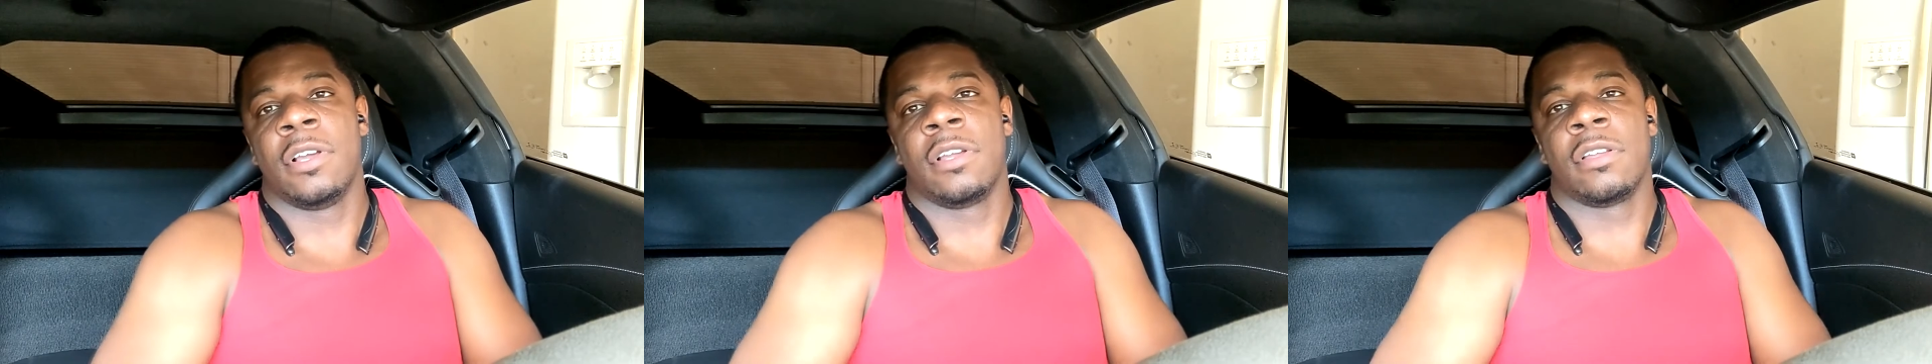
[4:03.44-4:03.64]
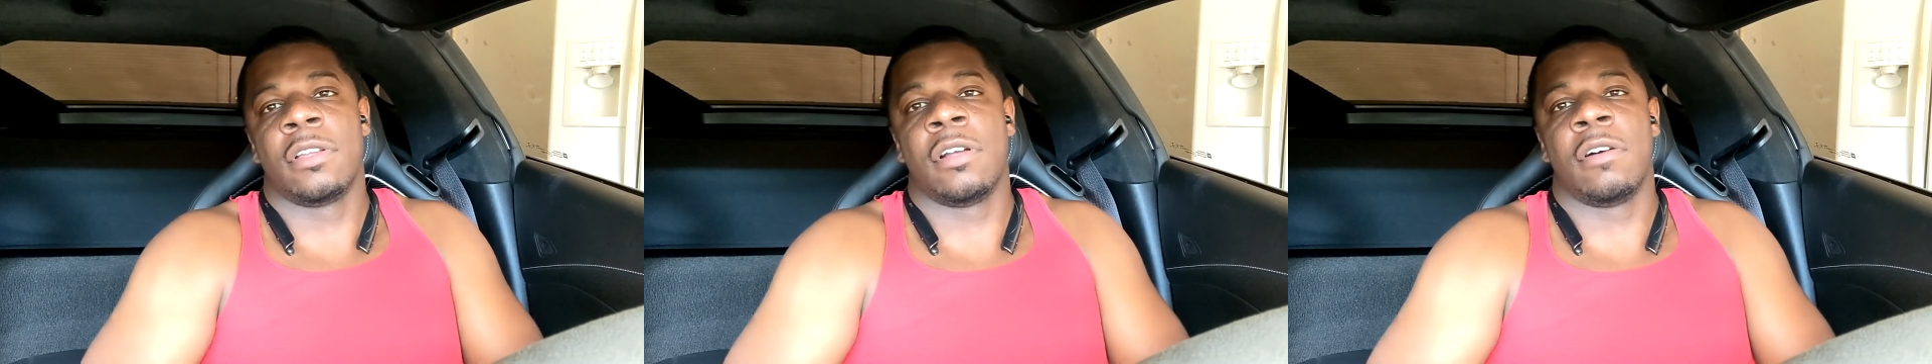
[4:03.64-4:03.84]

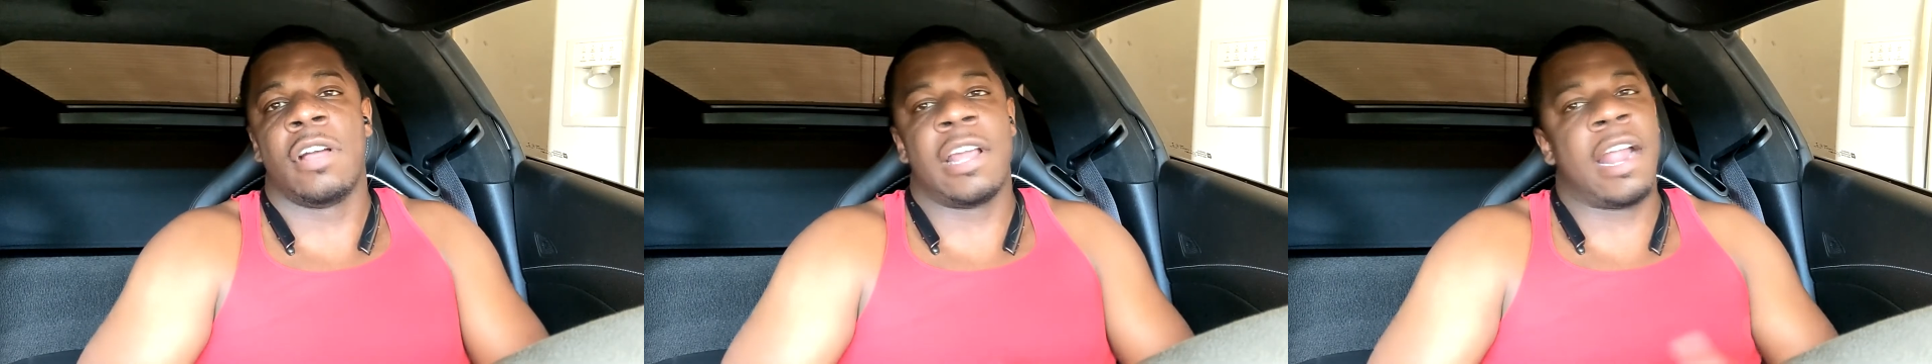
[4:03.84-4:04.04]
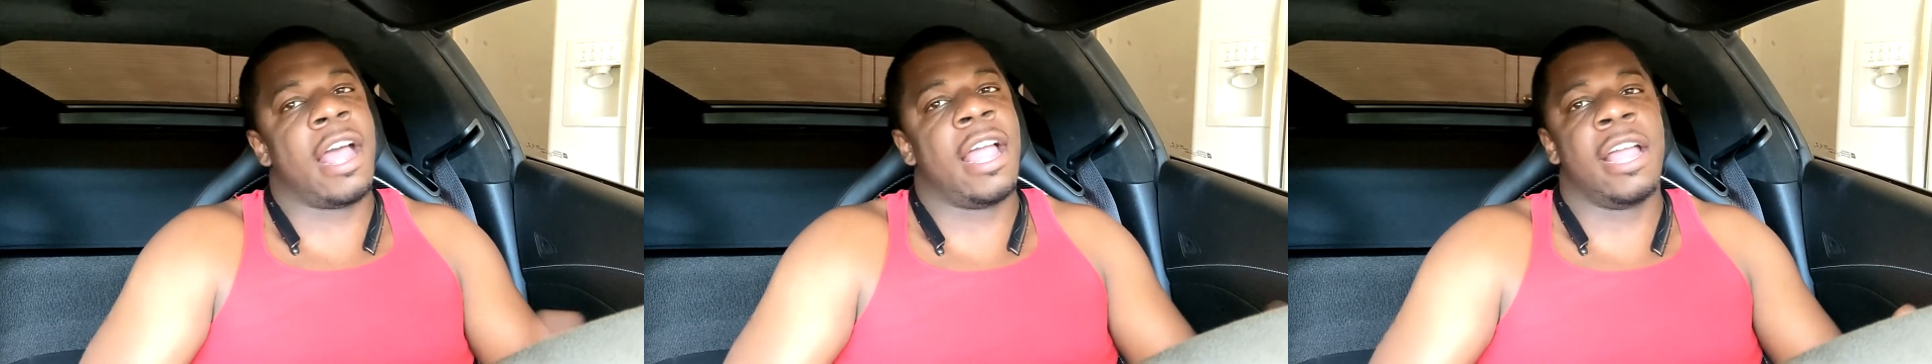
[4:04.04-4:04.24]
You know,
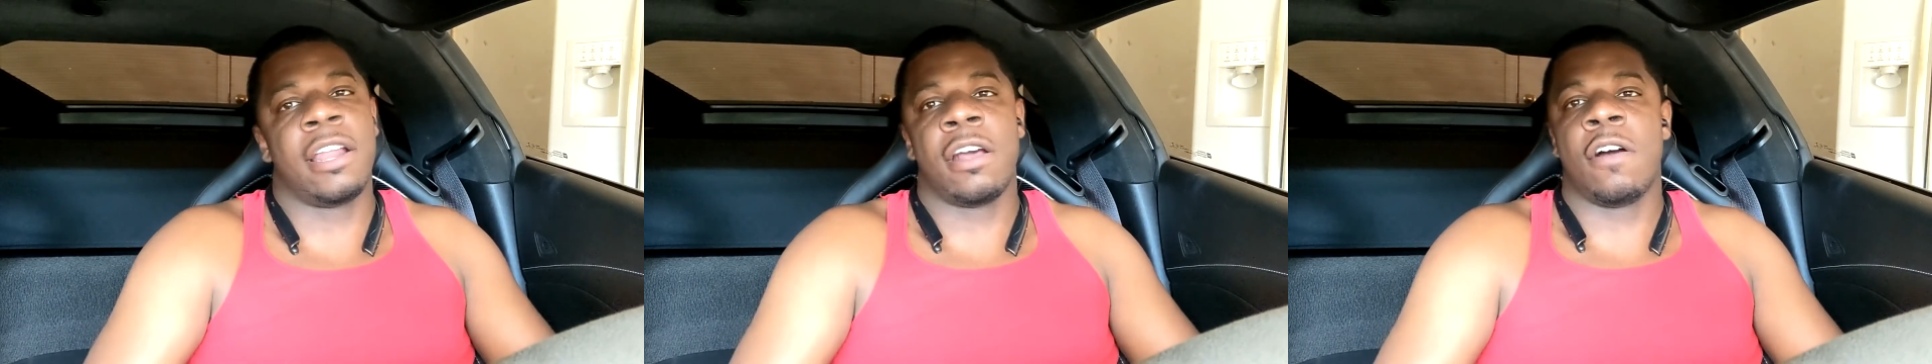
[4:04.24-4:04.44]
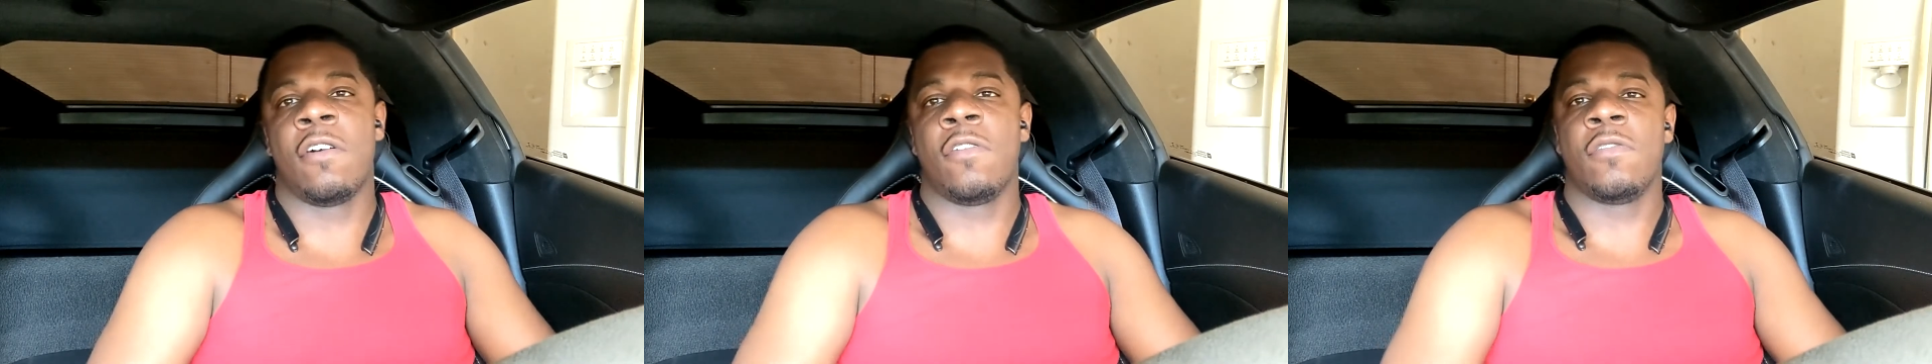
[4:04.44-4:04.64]
and I had
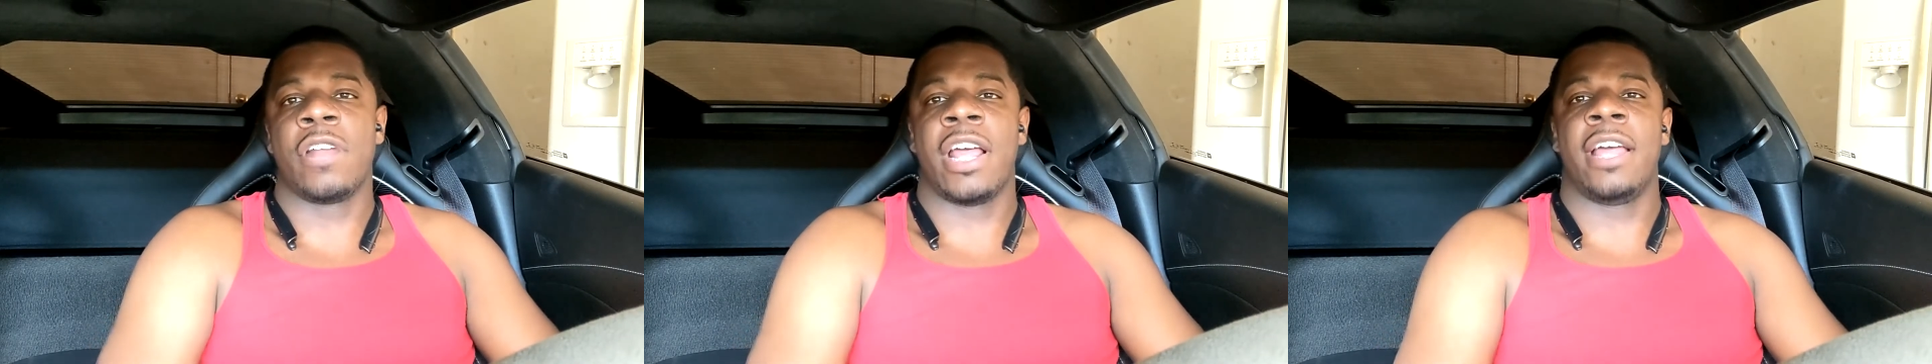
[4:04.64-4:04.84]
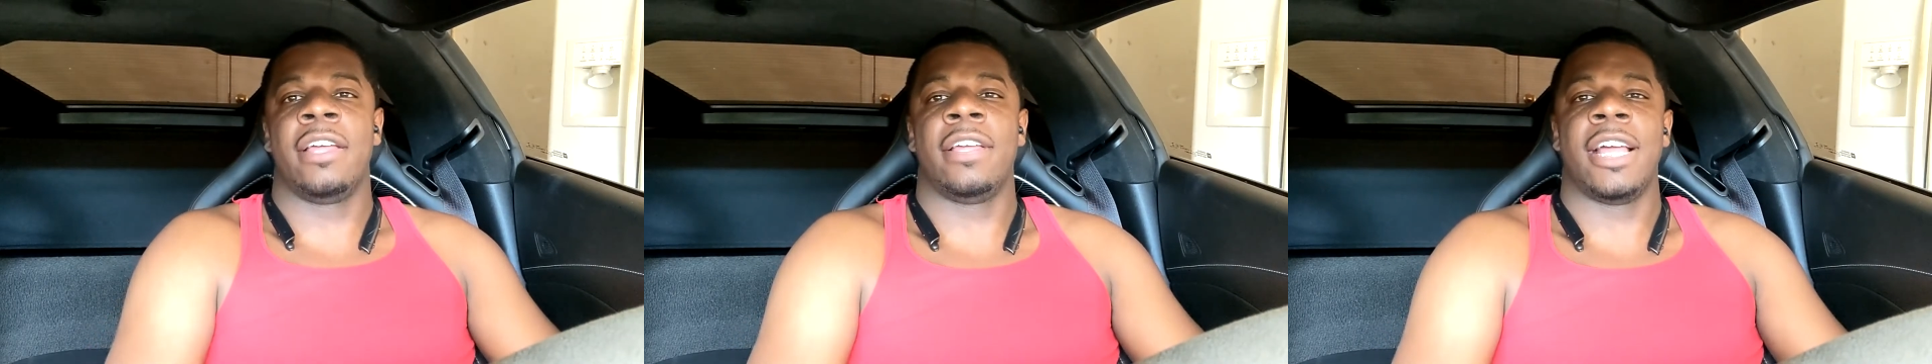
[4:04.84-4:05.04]
to hold
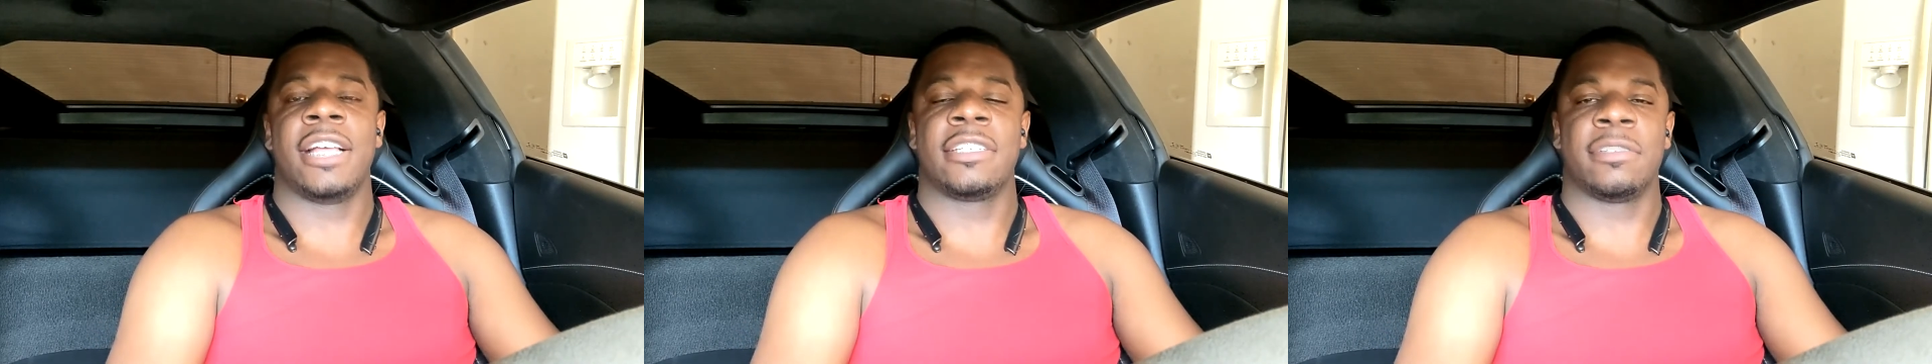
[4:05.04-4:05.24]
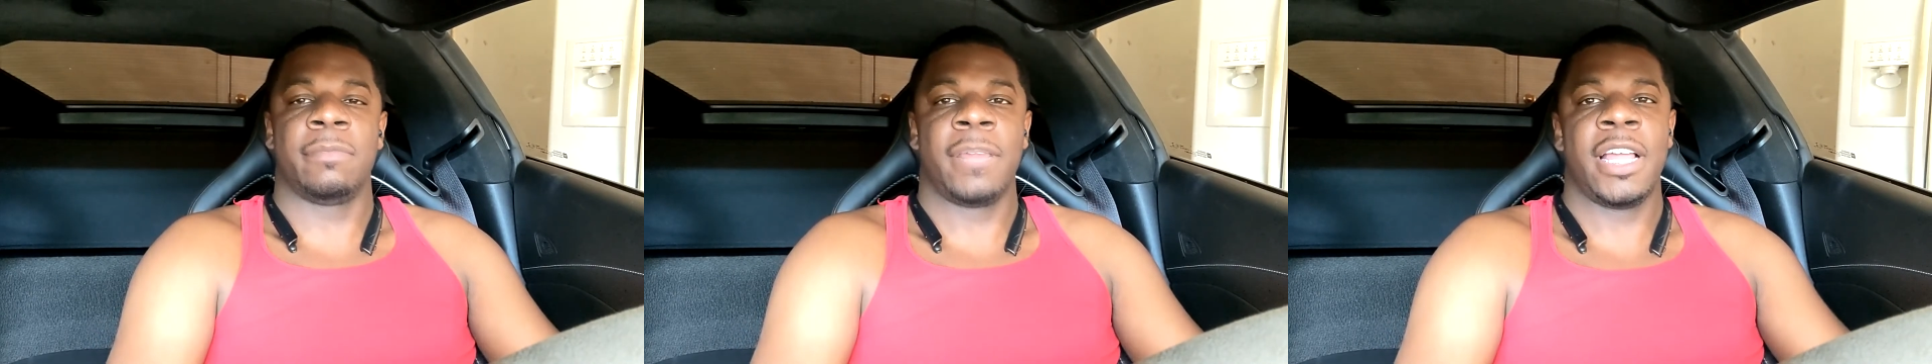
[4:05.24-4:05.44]
that
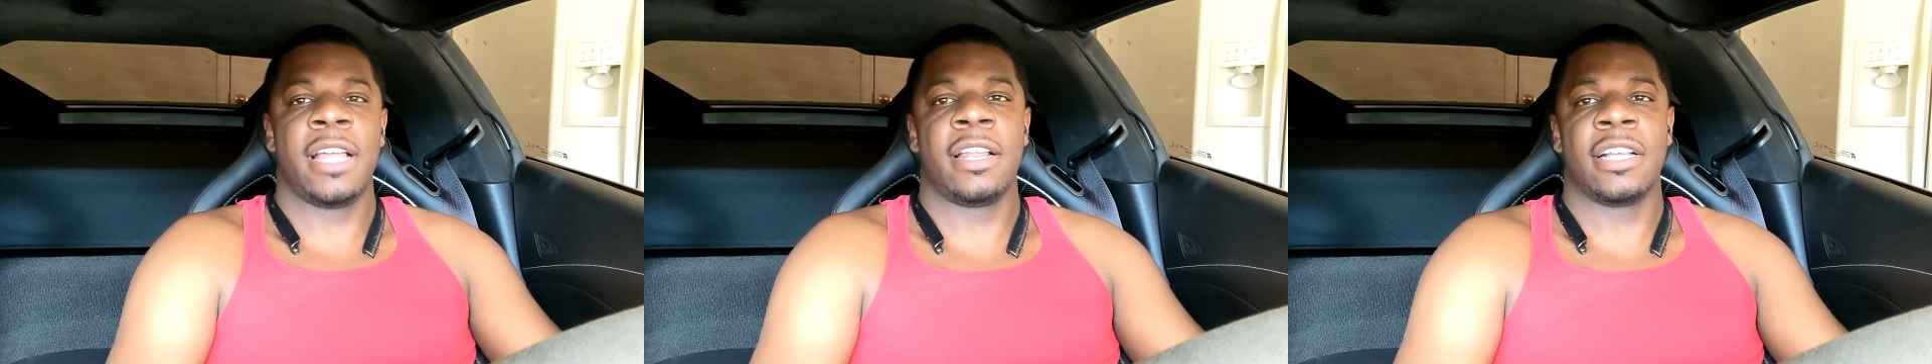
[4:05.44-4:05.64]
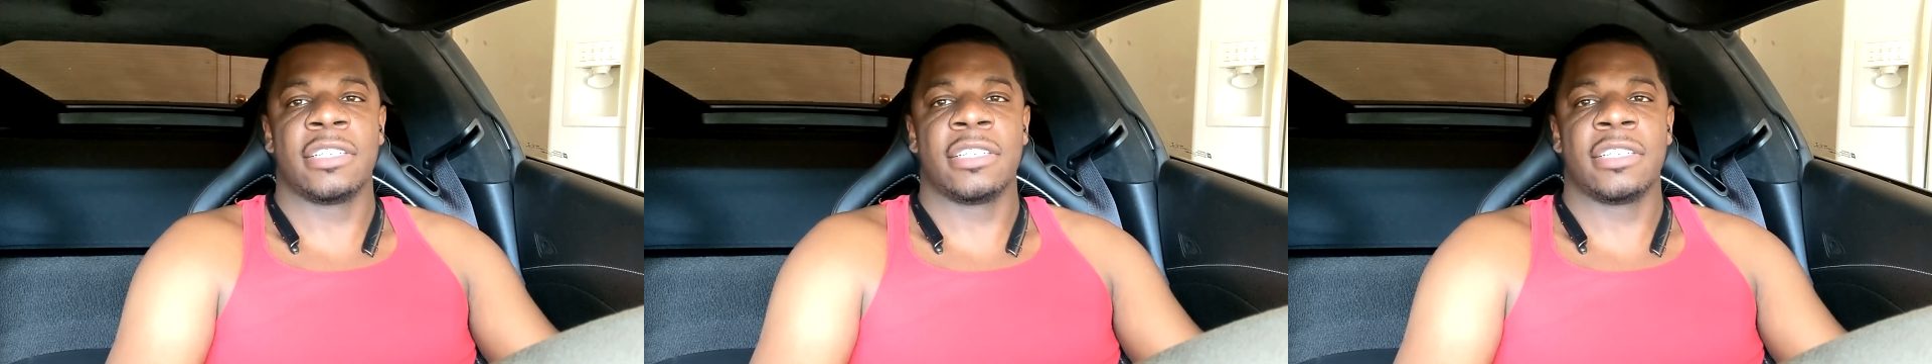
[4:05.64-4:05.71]
as a man.